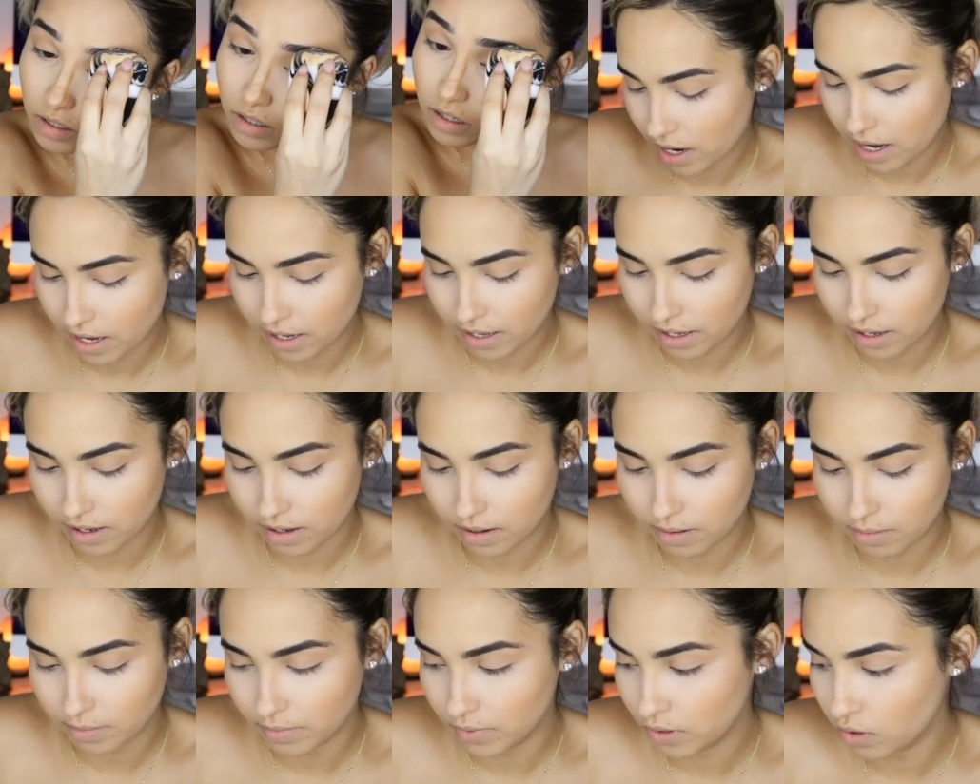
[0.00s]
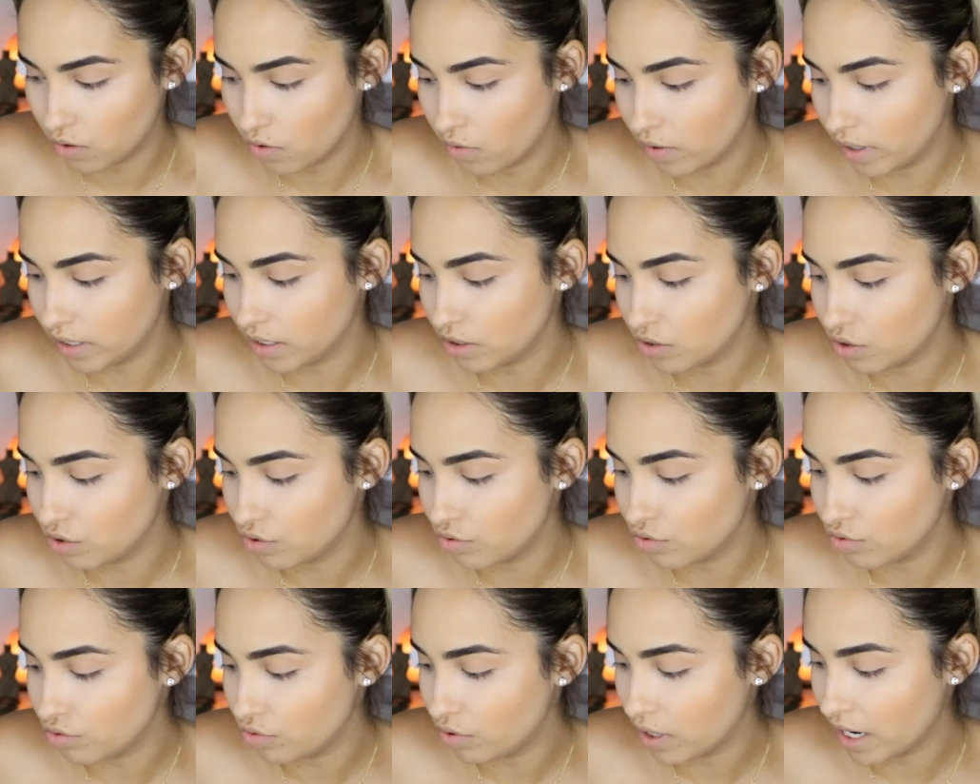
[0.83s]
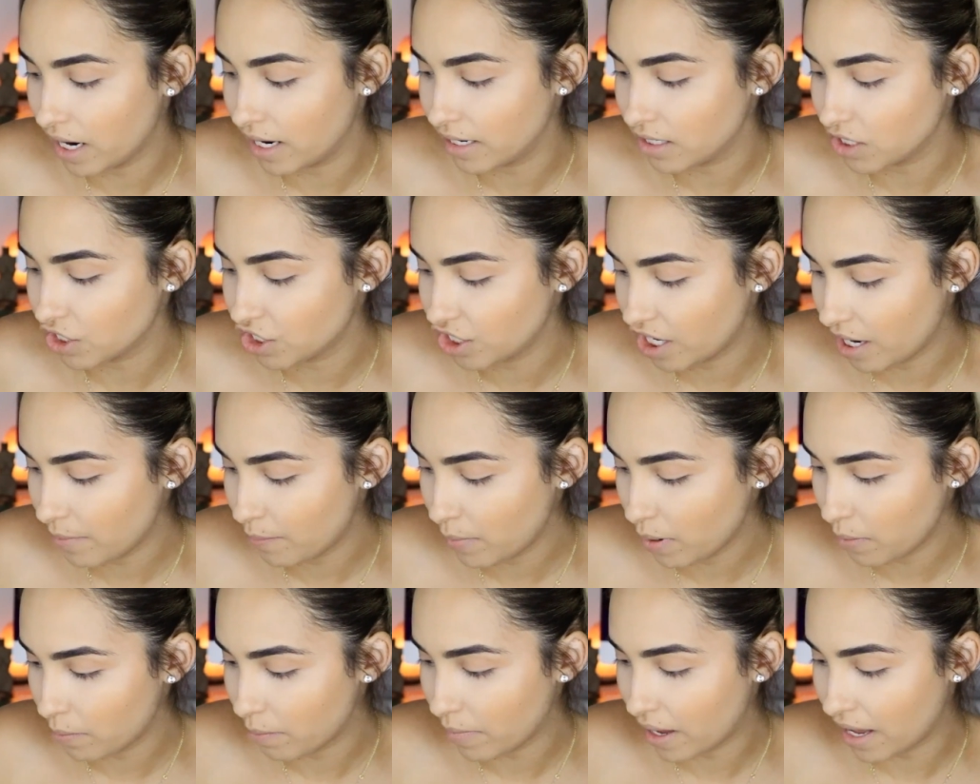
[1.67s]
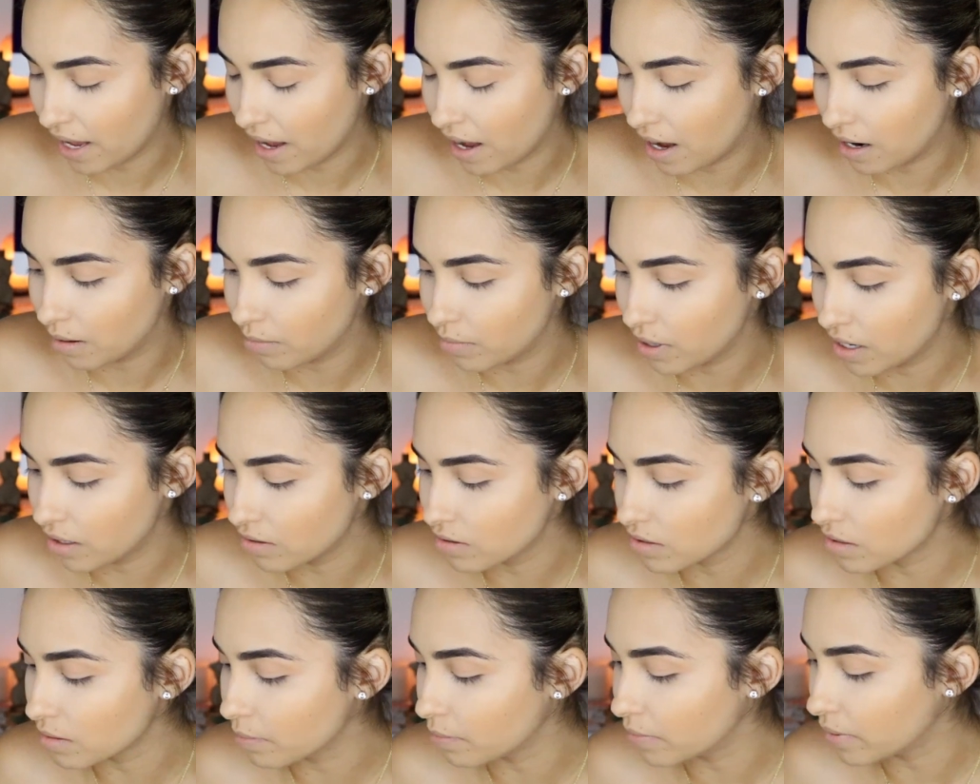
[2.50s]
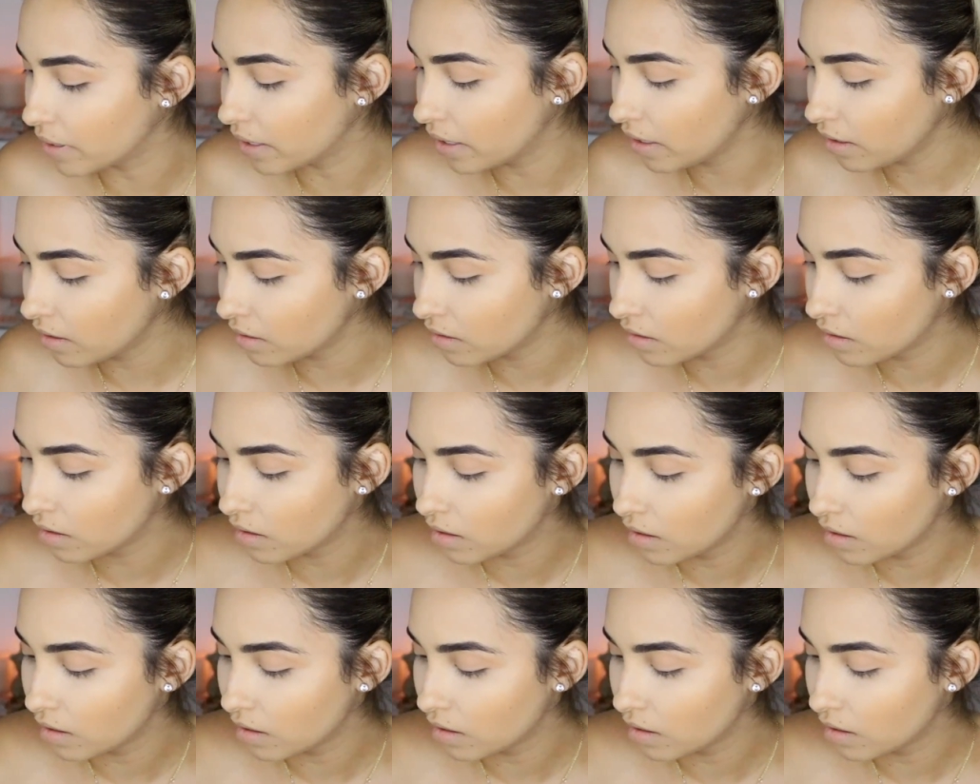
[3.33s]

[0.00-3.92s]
I am going to kind of shape up my eyebrows a bit.